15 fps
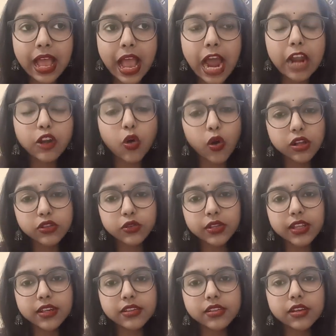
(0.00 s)
And also
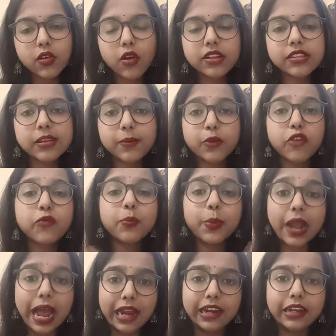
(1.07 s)
there is a concept of
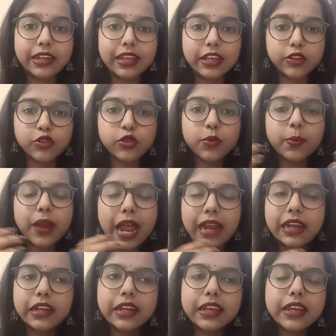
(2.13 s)
bracketing. So
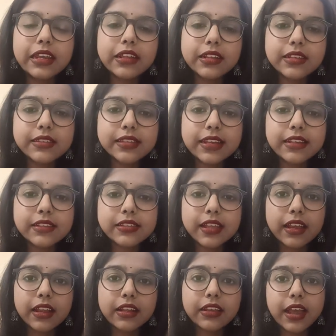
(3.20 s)
bracketing in the sense
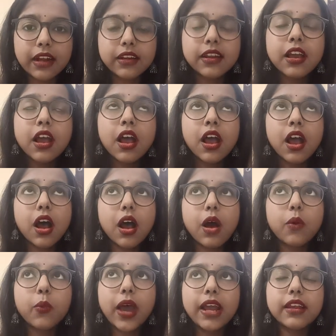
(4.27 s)
that
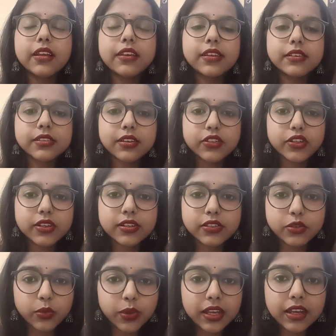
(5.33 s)
while a researcher is
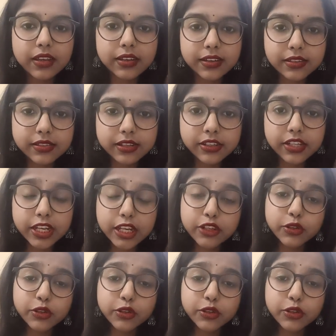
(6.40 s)
doing a research, he